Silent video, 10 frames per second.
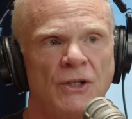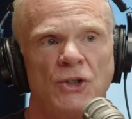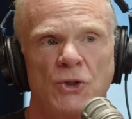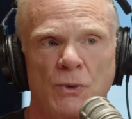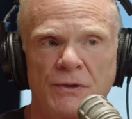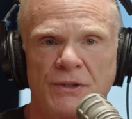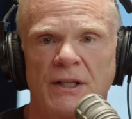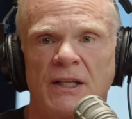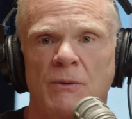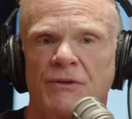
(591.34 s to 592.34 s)
you're
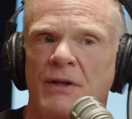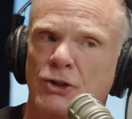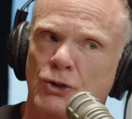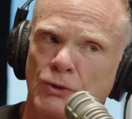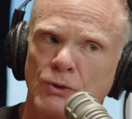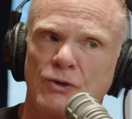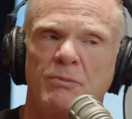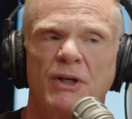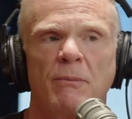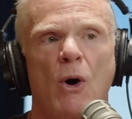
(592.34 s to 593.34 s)
dealing with not truth,
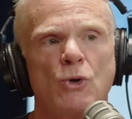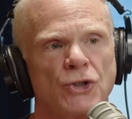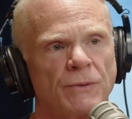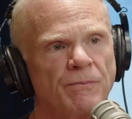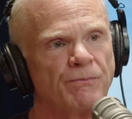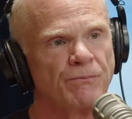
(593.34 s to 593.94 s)
but emotion.